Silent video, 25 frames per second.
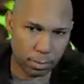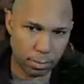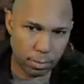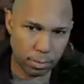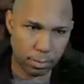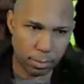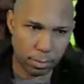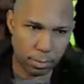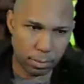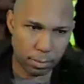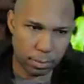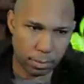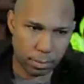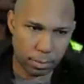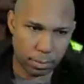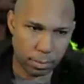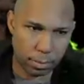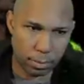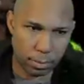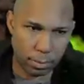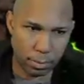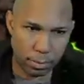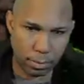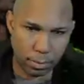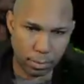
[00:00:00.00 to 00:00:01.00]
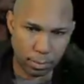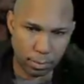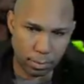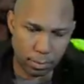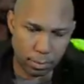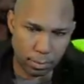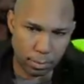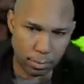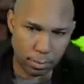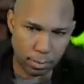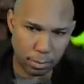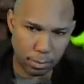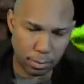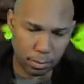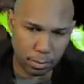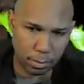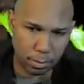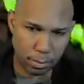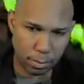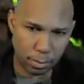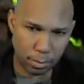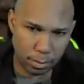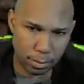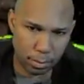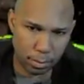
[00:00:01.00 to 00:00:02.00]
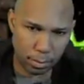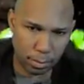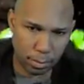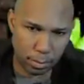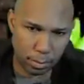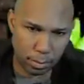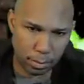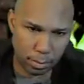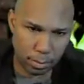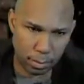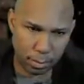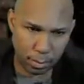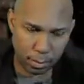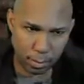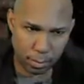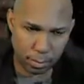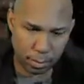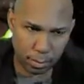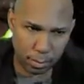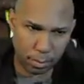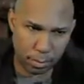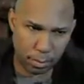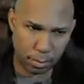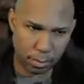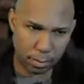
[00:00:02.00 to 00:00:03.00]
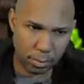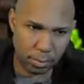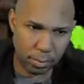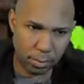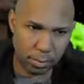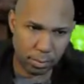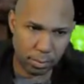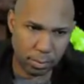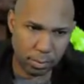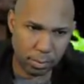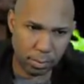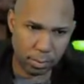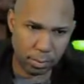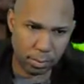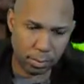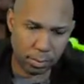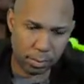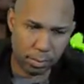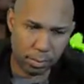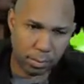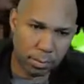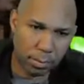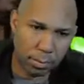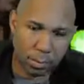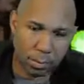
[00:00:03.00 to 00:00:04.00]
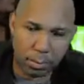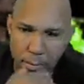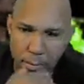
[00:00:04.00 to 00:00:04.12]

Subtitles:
(silent)